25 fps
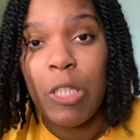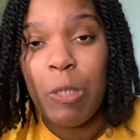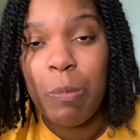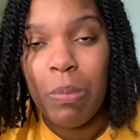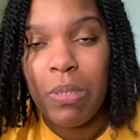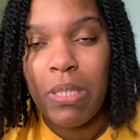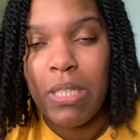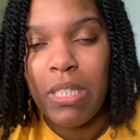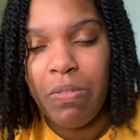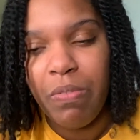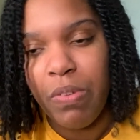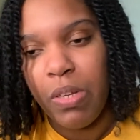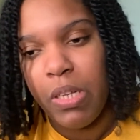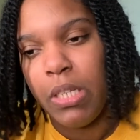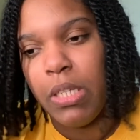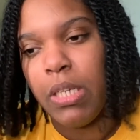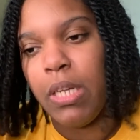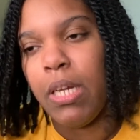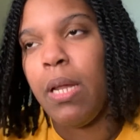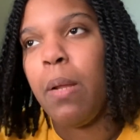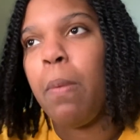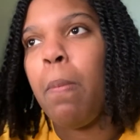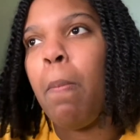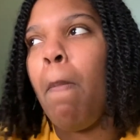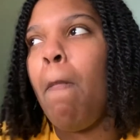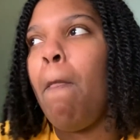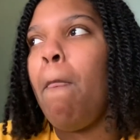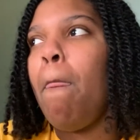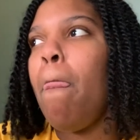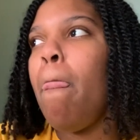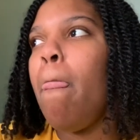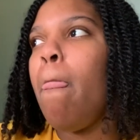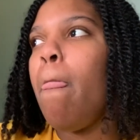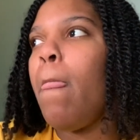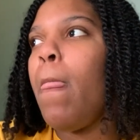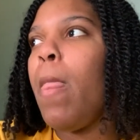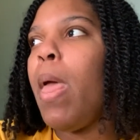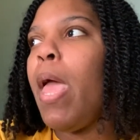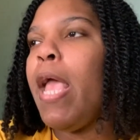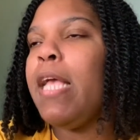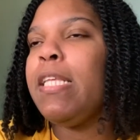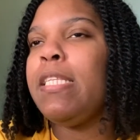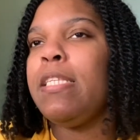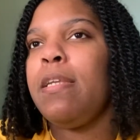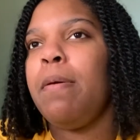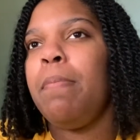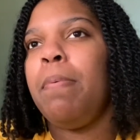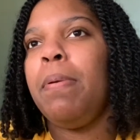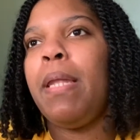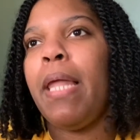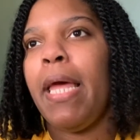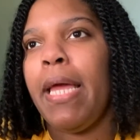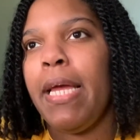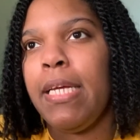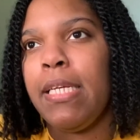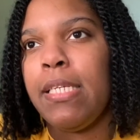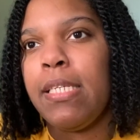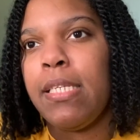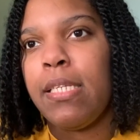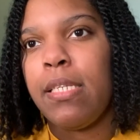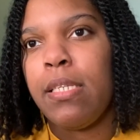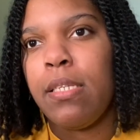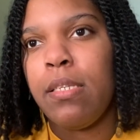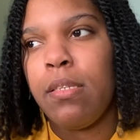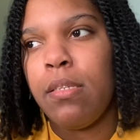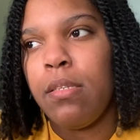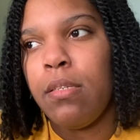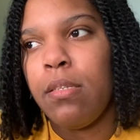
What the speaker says: specifically, is in a place